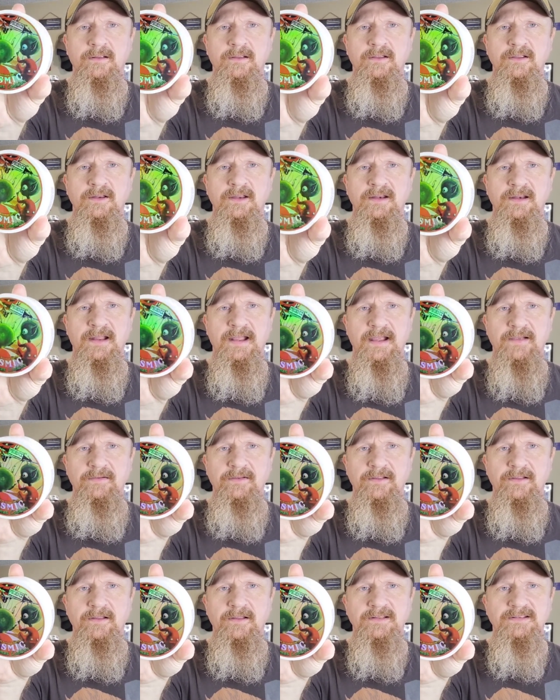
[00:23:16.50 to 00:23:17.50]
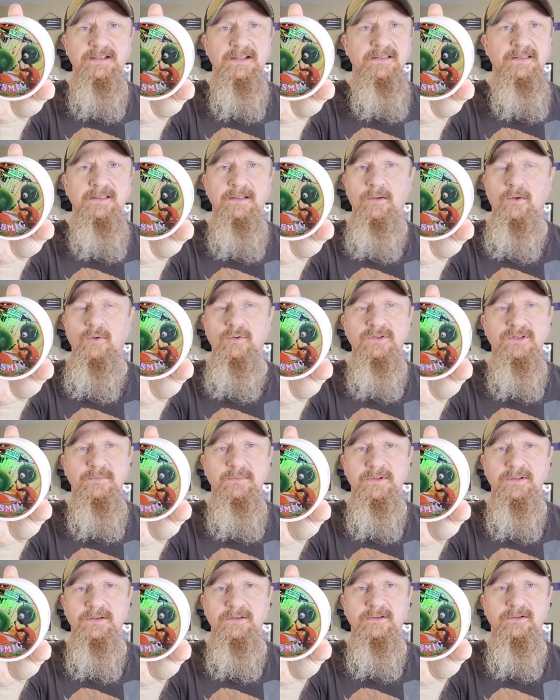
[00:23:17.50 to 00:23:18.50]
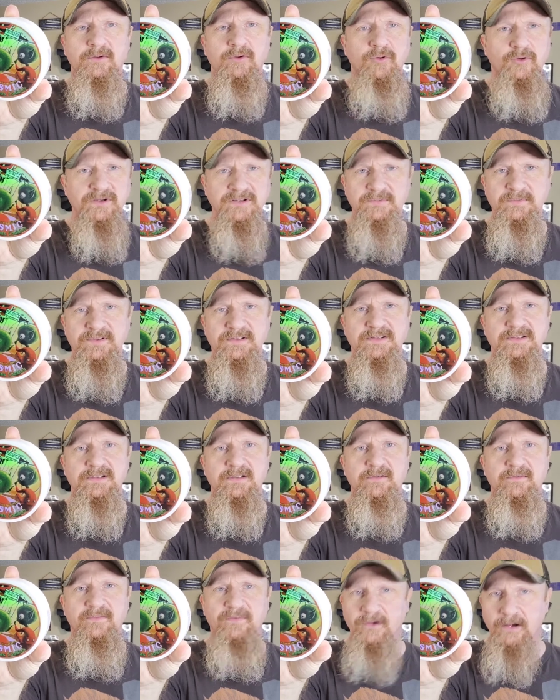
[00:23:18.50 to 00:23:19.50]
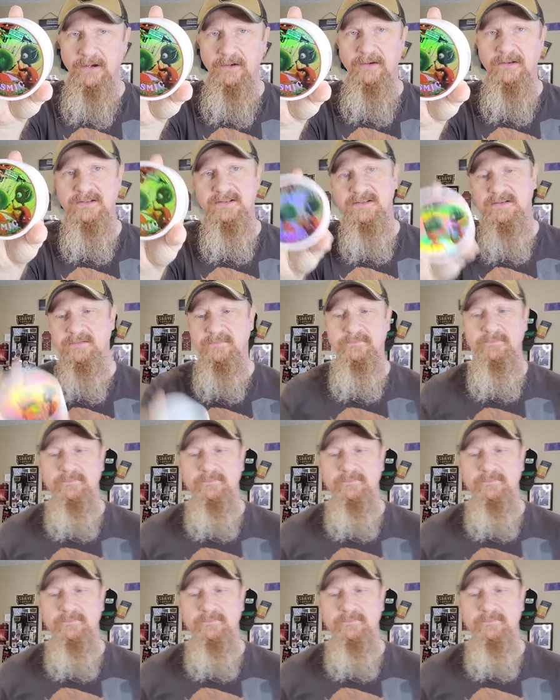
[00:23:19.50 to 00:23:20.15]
you need to have it. It's like the ultimate Christmas fragrance.